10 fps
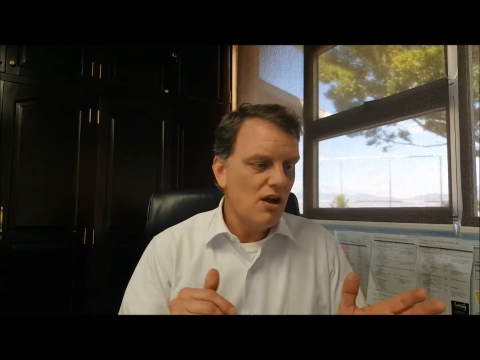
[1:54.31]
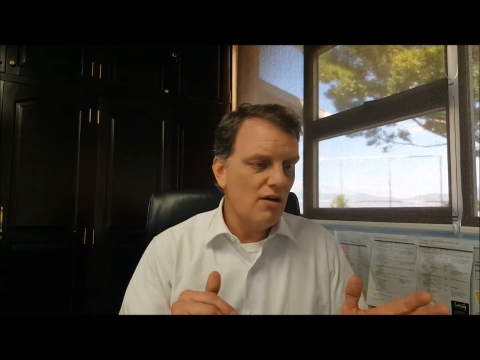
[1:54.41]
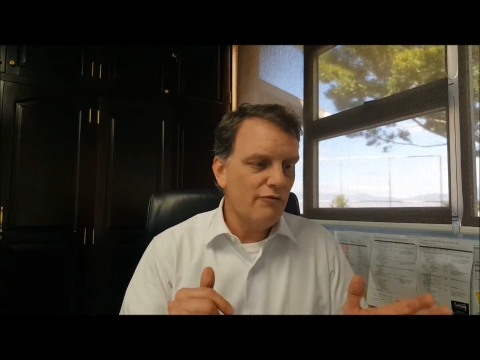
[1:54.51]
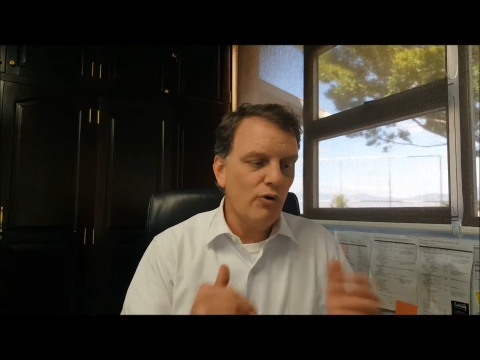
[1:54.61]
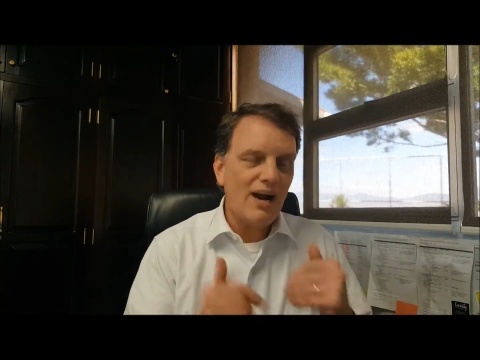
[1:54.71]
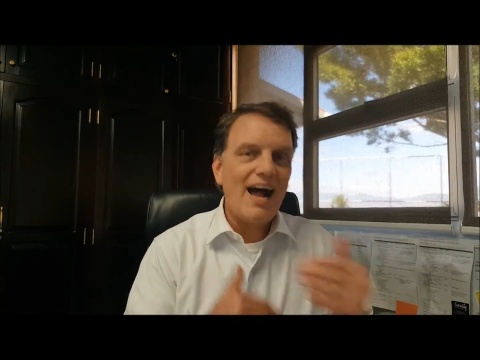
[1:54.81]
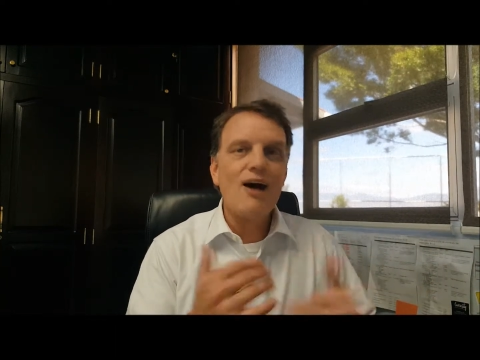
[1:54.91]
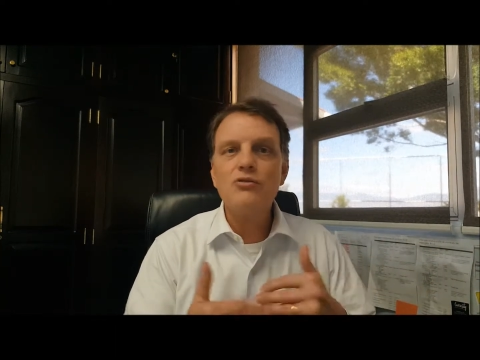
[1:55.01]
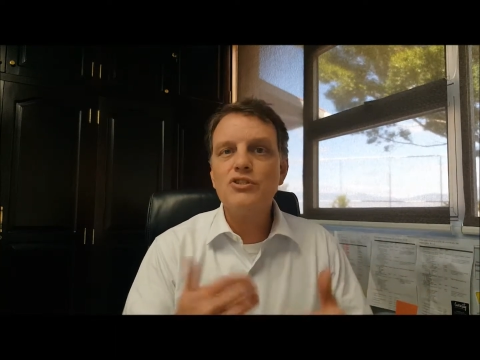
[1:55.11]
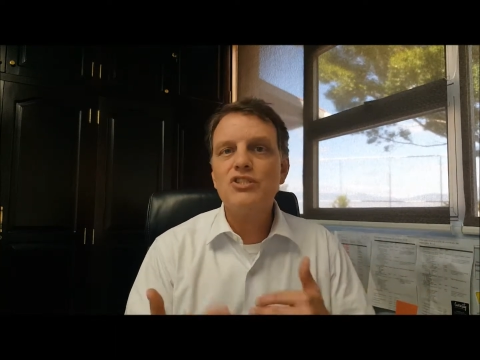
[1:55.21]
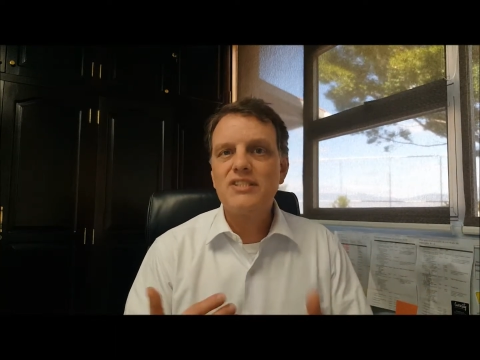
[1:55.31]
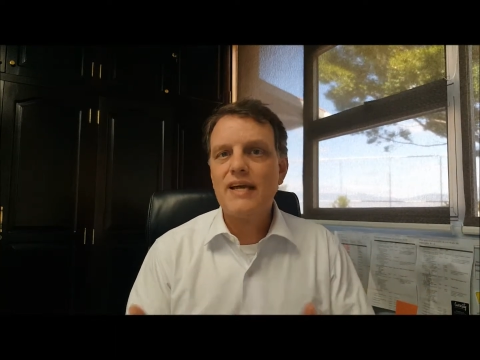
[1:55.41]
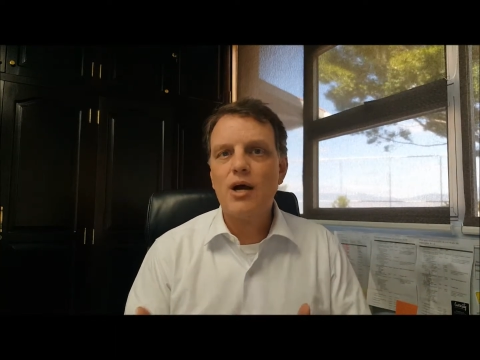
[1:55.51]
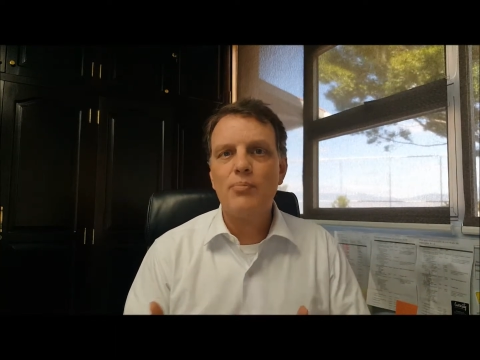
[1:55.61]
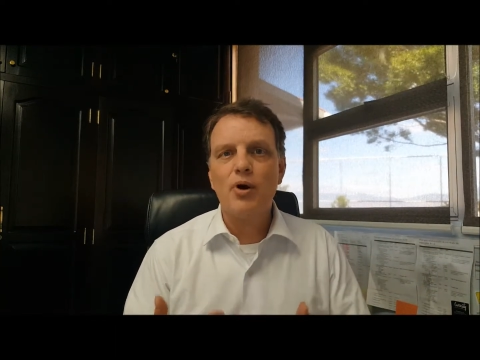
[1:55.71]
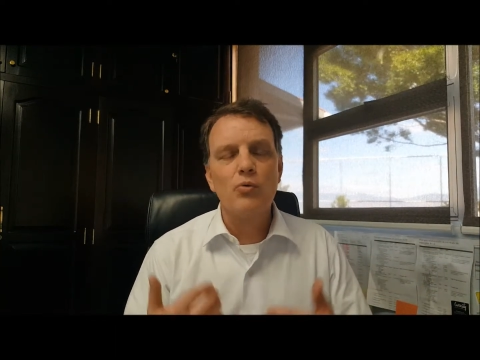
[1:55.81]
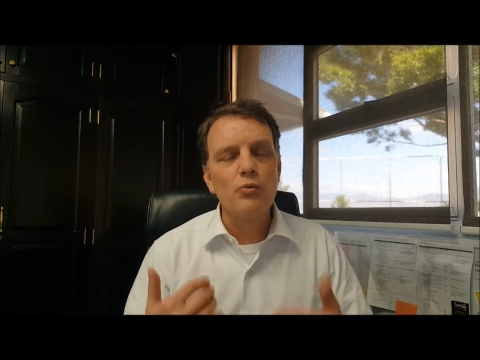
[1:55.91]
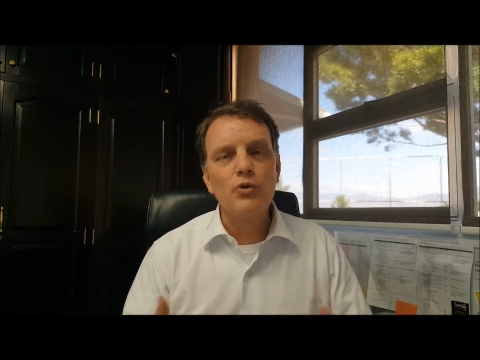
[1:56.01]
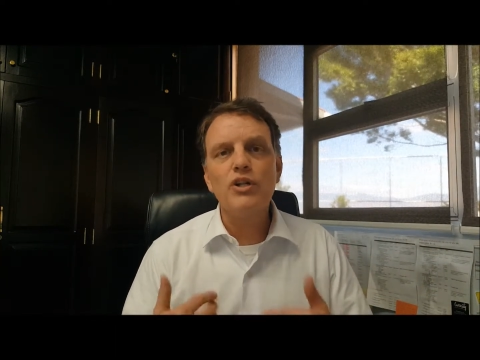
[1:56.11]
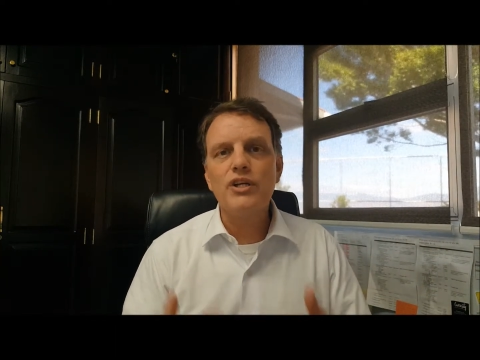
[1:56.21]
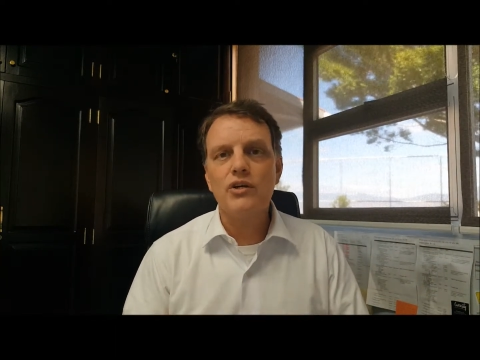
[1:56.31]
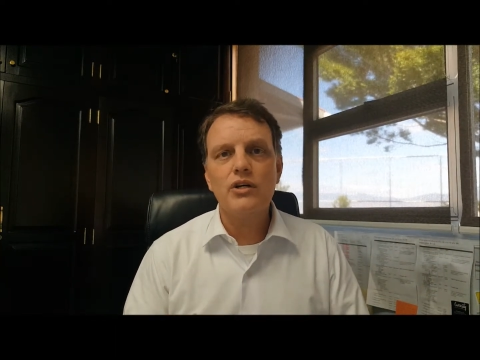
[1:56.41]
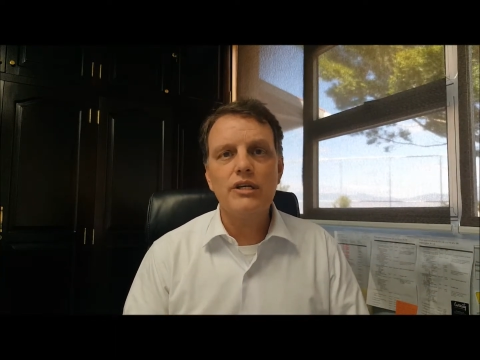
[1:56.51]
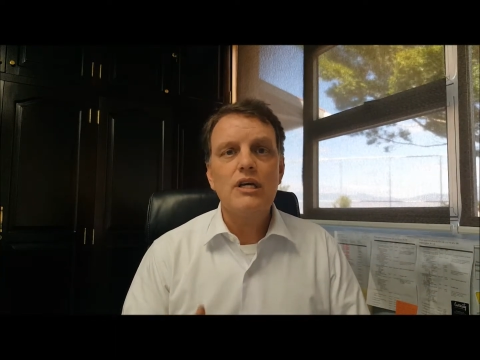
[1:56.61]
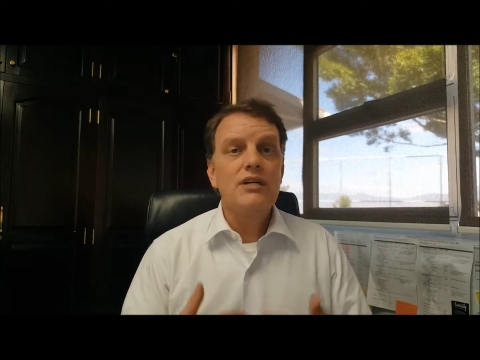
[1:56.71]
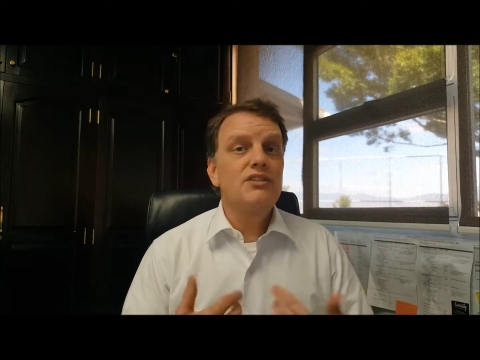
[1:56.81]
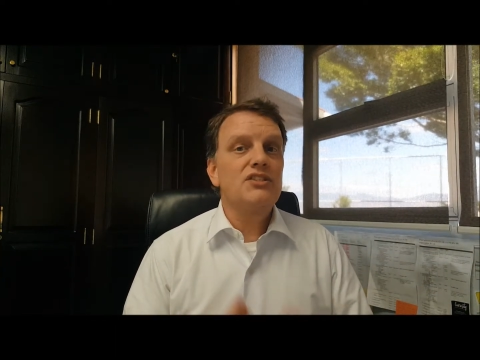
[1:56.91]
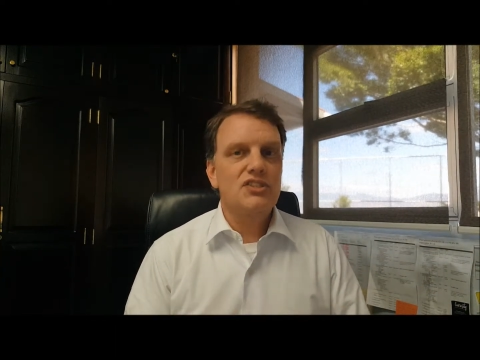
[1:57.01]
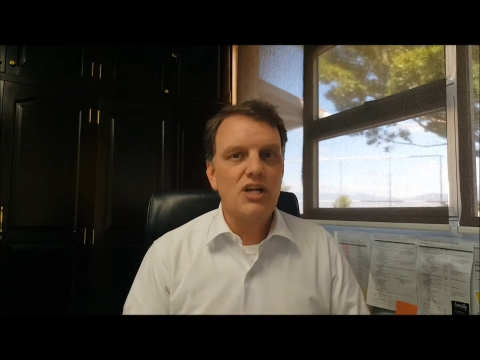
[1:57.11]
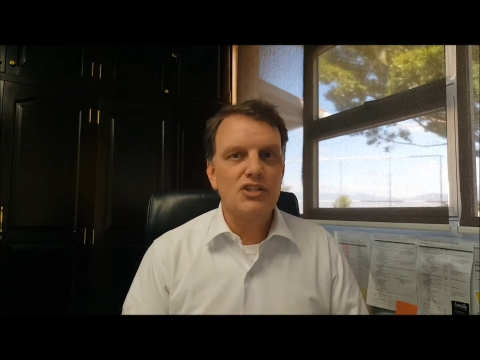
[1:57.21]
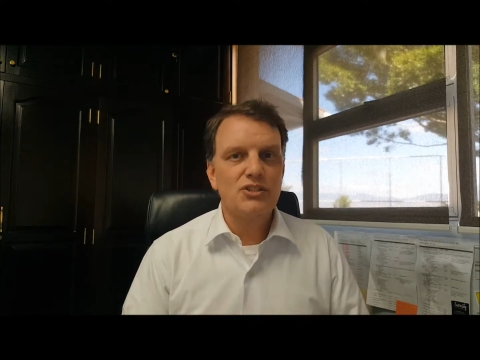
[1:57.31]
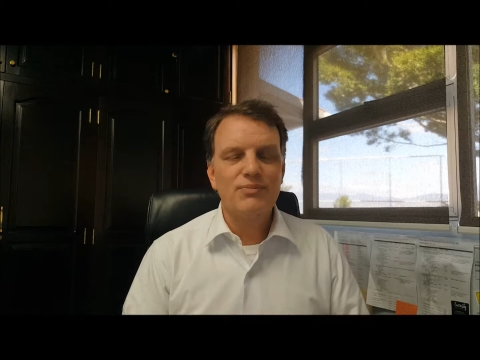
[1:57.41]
for how to set up a really good discussion.